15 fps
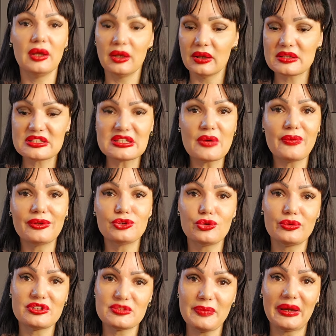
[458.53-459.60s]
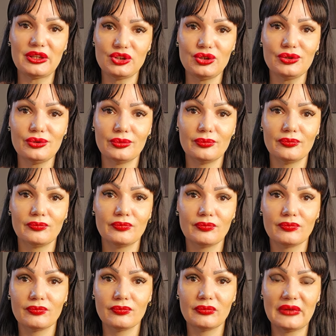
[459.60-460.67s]
someone to respect you.
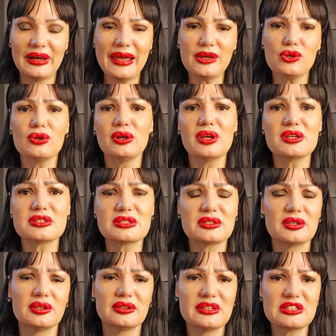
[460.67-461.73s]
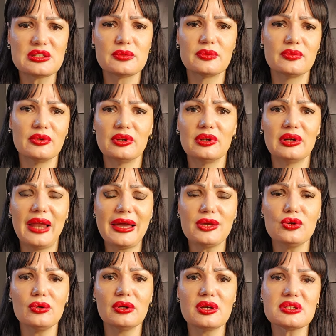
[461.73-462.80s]
Like you lost this, like
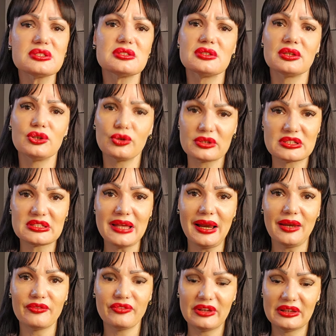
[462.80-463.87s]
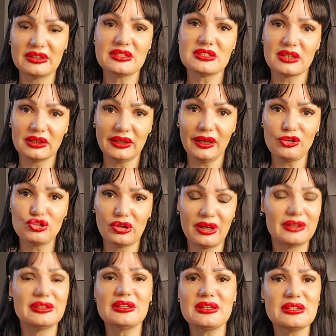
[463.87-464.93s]
you lost yourself in this connection,
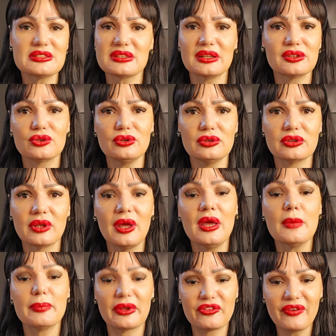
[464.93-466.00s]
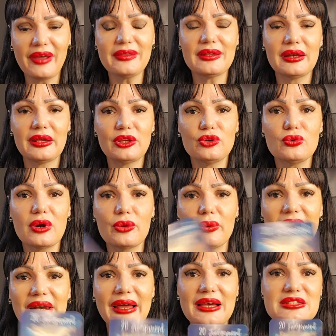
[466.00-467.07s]
and it's not good. But finally, you are
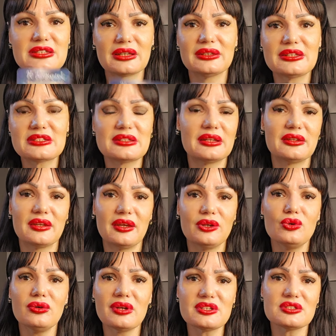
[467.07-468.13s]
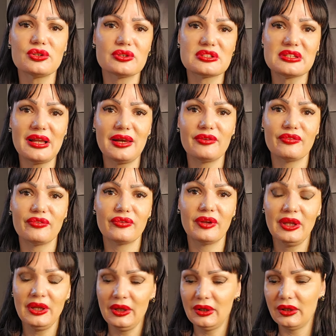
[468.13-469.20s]
realizing this, that you lost yourself.
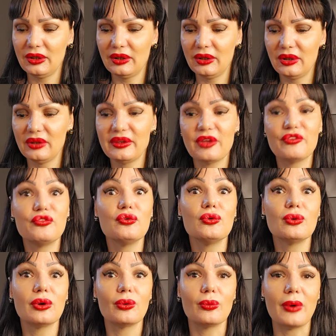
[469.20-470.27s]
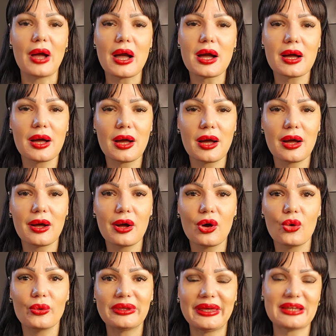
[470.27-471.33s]
The Fool.
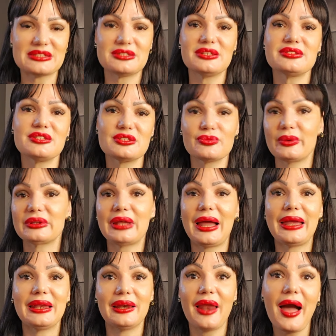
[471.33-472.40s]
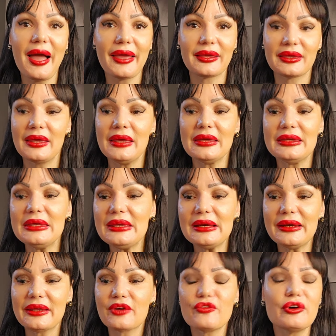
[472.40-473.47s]
Wow, yes, this is what I like.
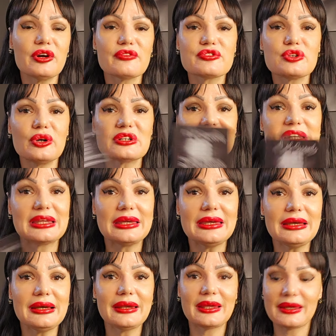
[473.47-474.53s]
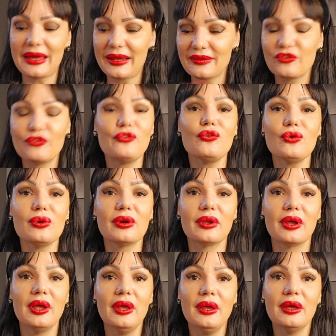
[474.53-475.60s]
Healing, Four of Swords, healing and Fool.
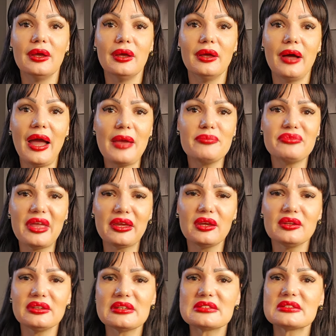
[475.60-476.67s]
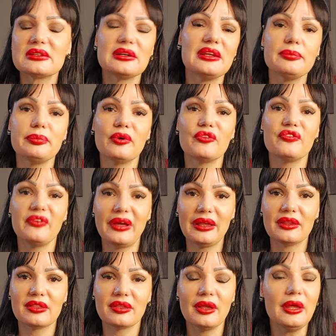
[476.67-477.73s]
I'm taking this leap of
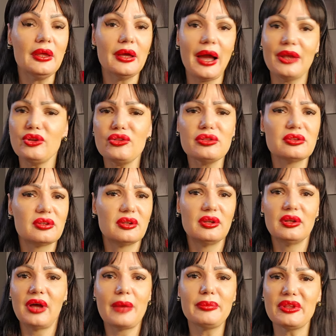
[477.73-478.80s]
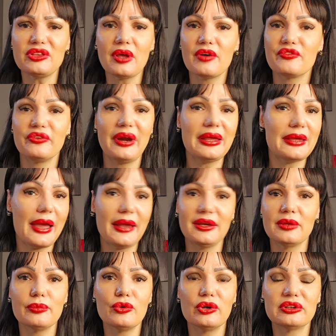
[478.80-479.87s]
faith. I'm not afraid
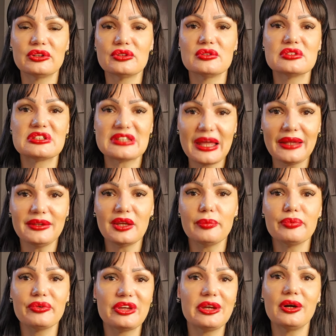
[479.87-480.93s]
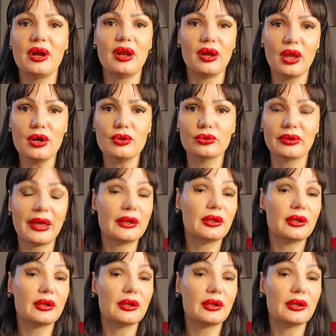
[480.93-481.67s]
anymore to stand up here alone and